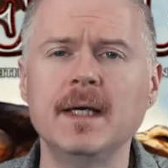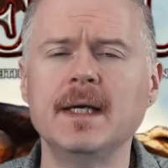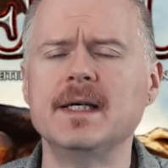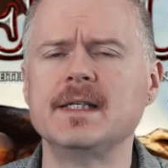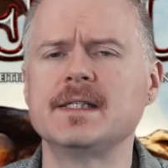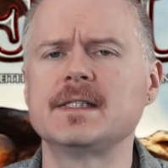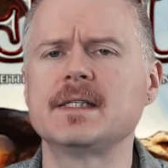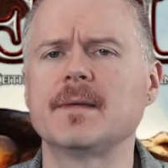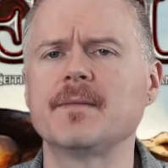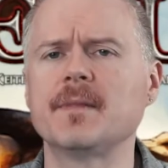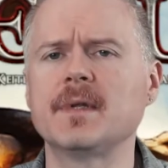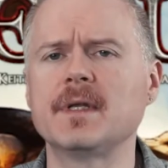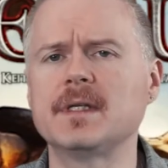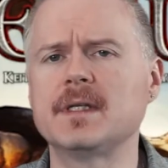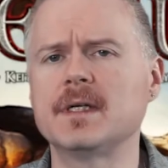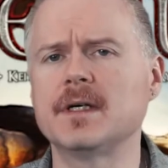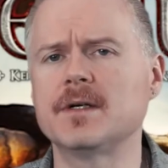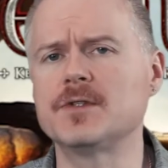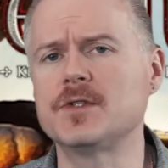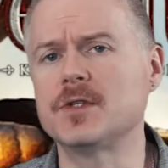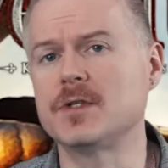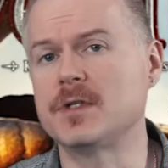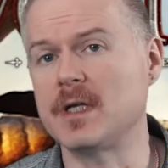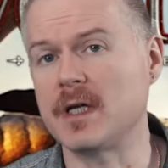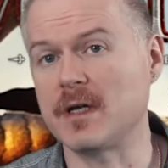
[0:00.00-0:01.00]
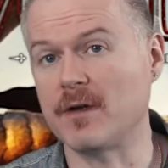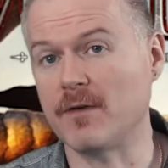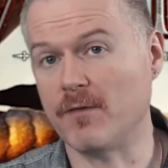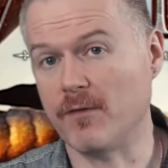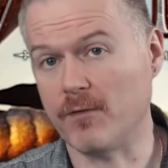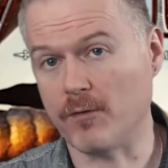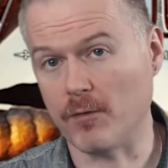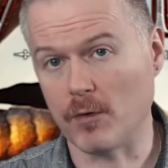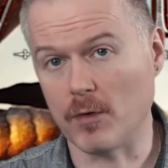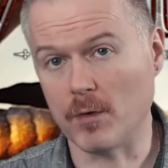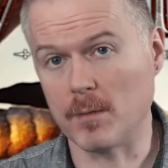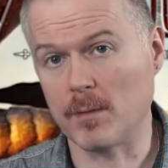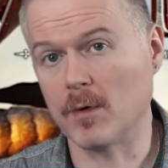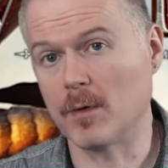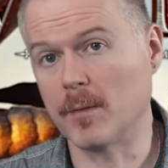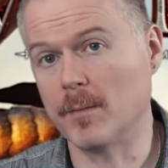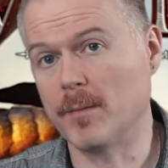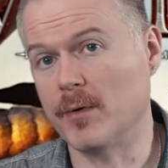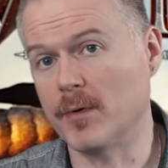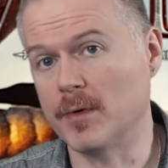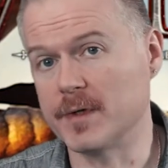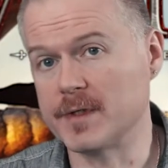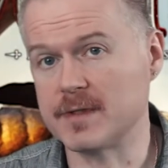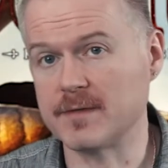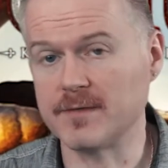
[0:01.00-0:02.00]
Something tells you take four more
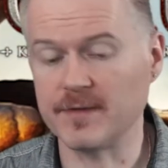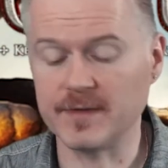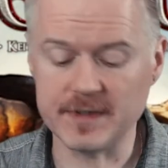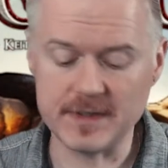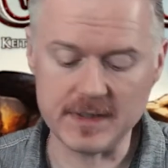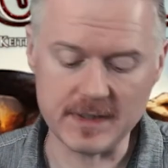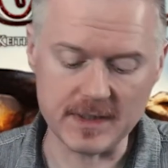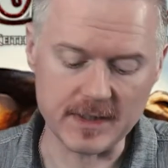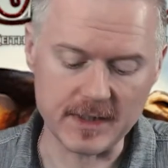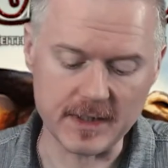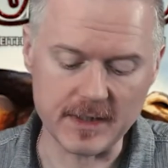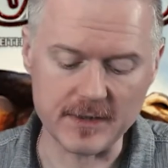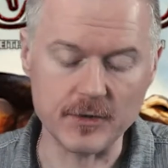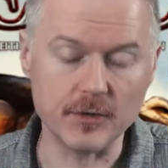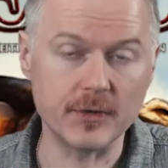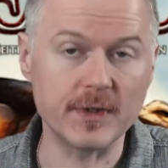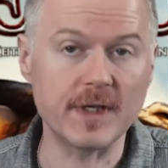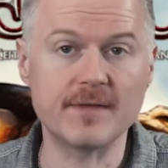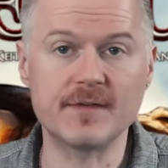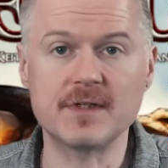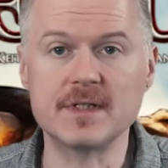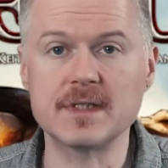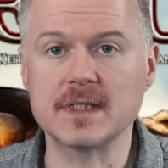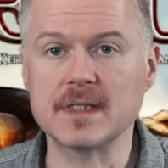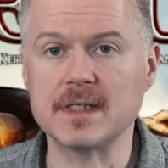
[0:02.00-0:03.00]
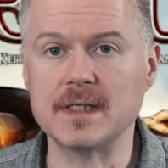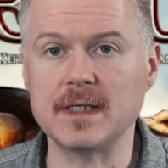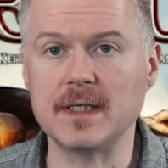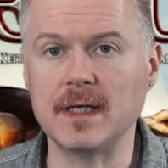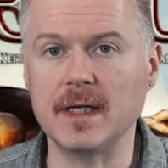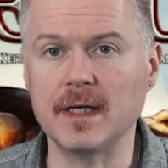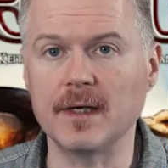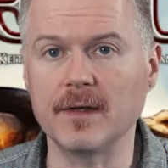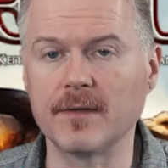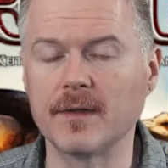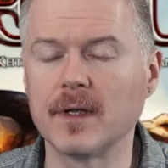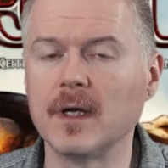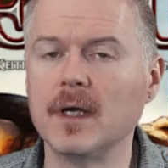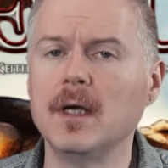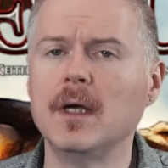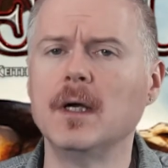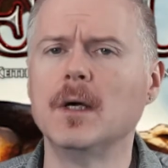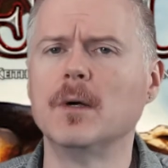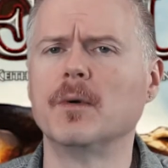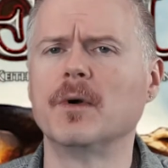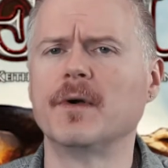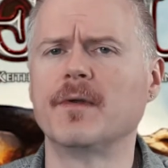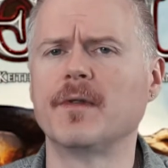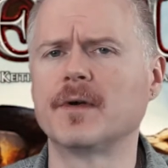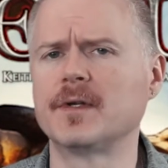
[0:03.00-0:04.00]
points of fatigue and you only have 16 health.
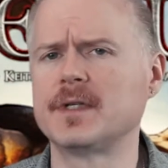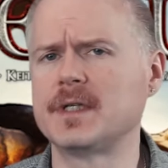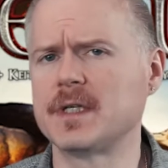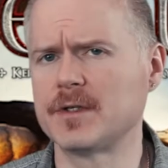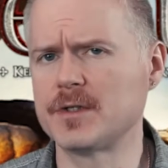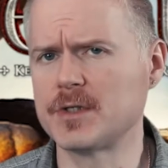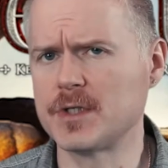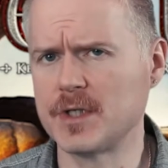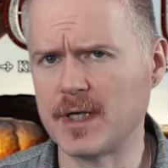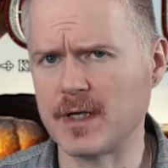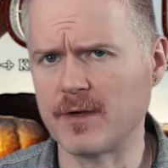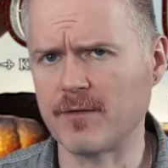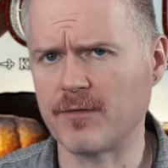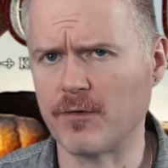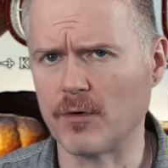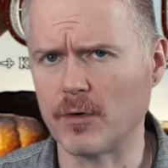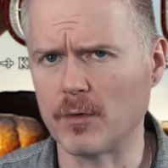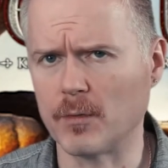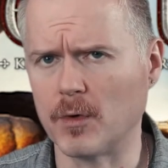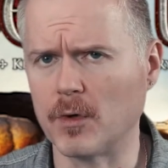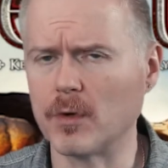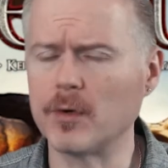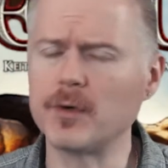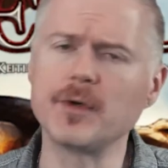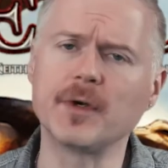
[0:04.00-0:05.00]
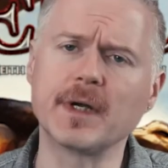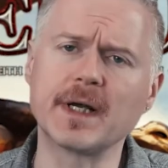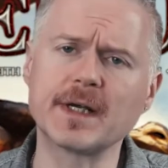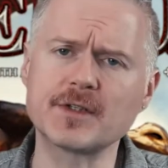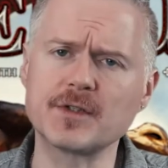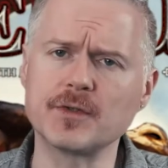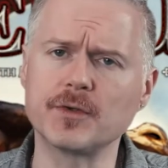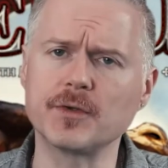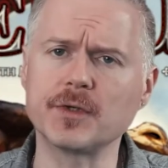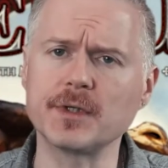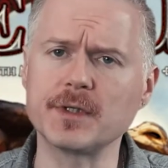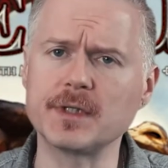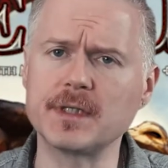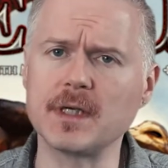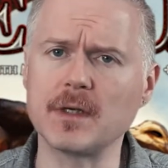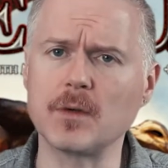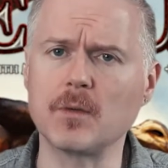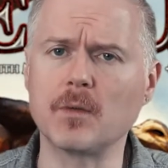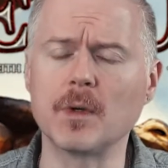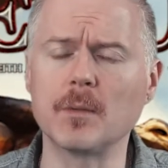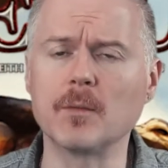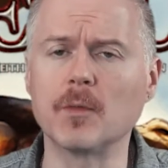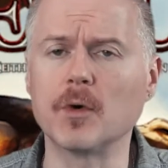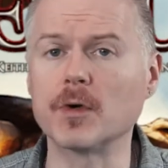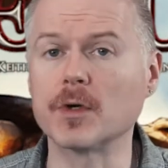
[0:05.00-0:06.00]
Well, even it tells you take four more, you're actually only going to take
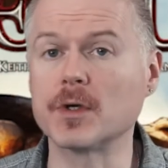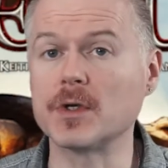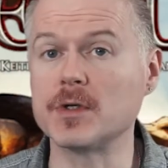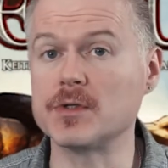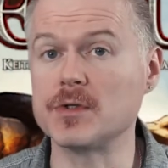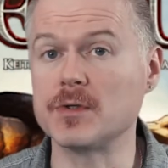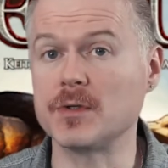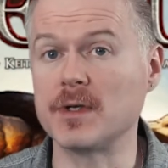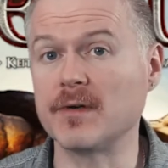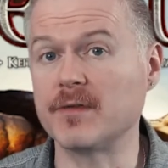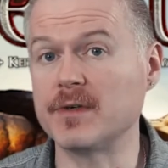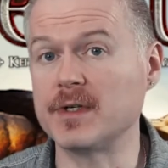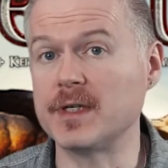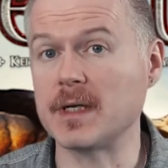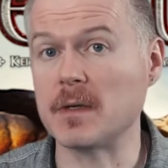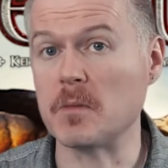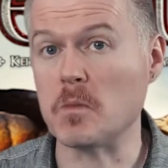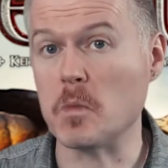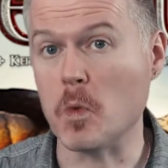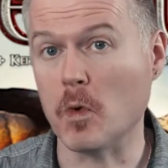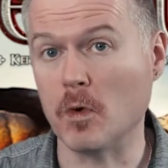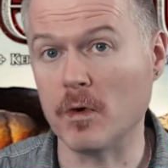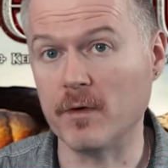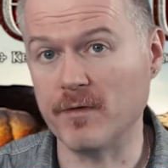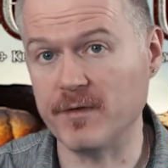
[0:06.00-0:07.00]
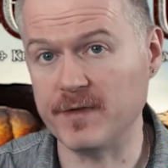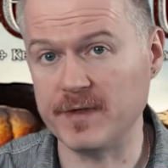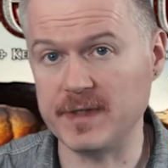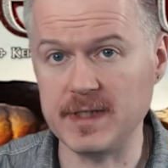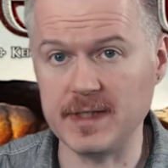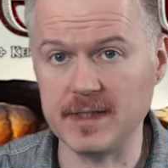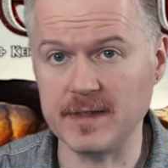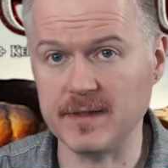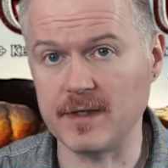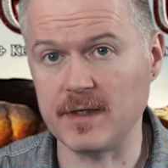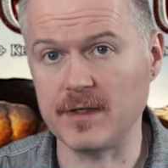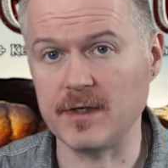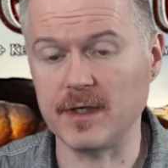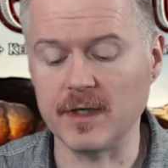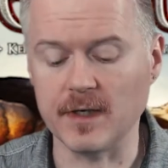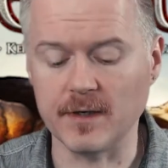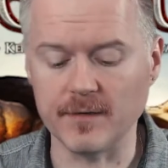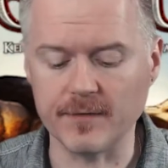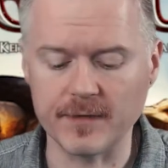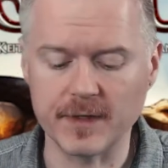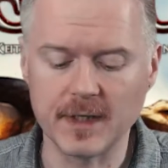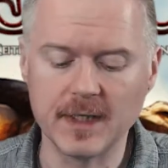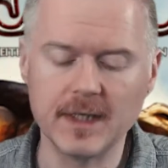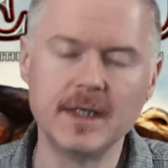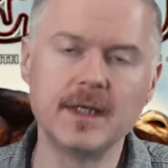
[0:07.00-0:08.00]
one more because you never take more fatigue than your
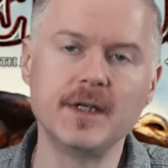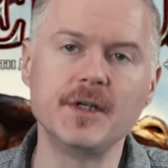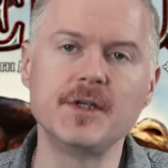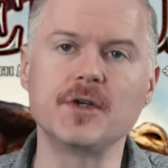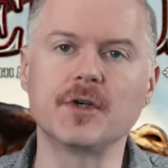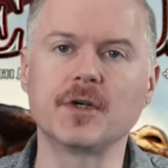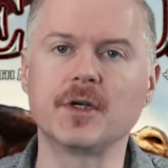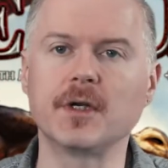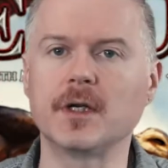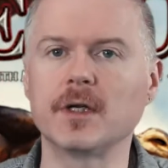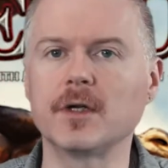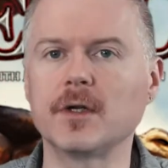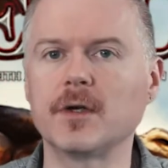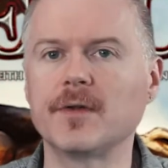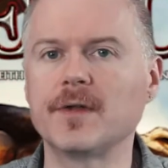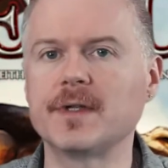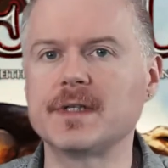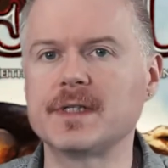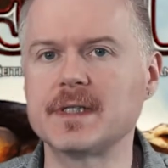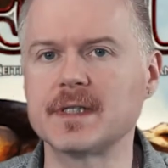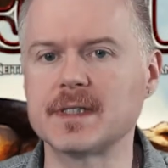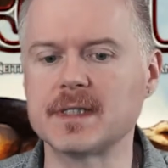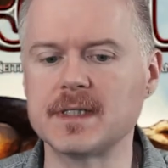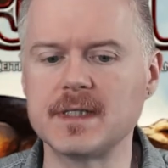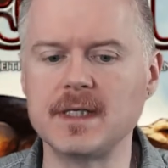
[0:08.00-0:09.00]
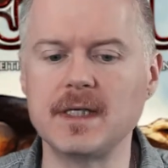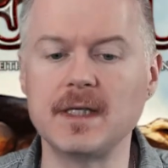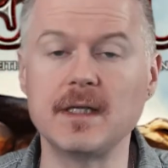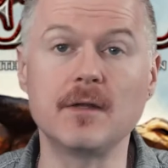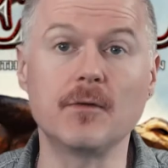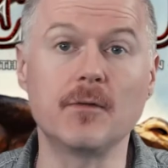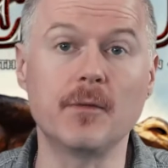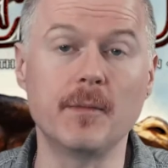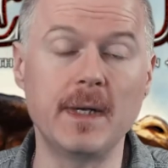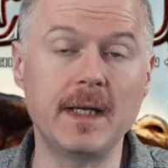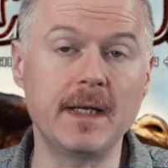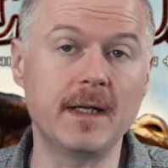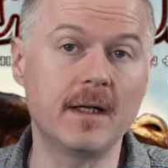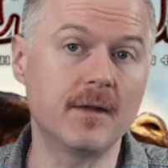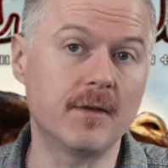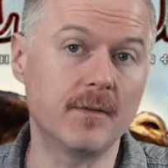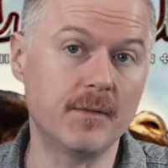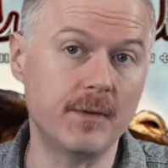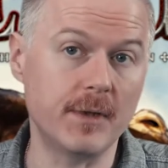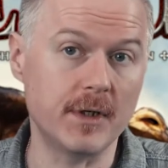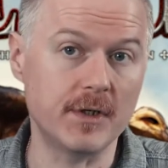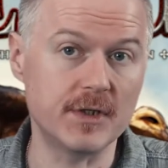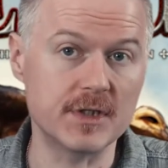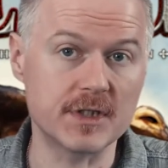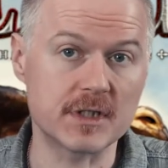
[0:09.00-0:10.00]
health. You're going to go to 16. The remaining
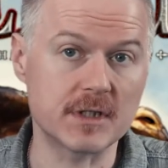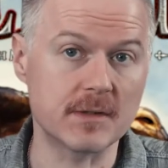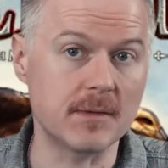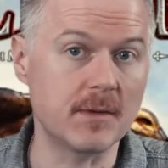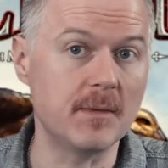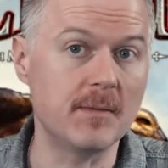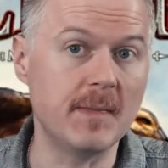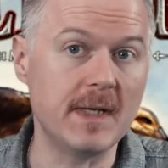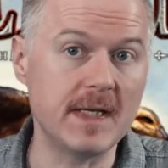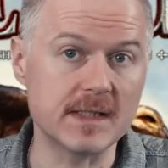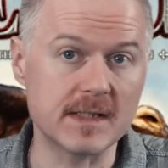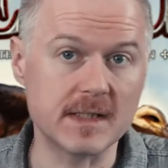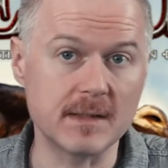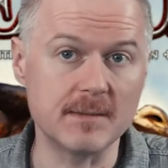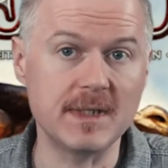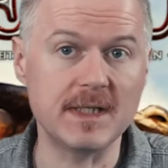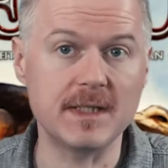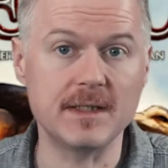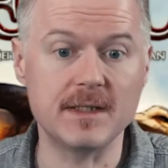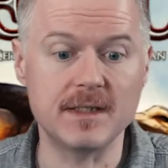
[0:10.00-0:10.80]
three are just going to basically be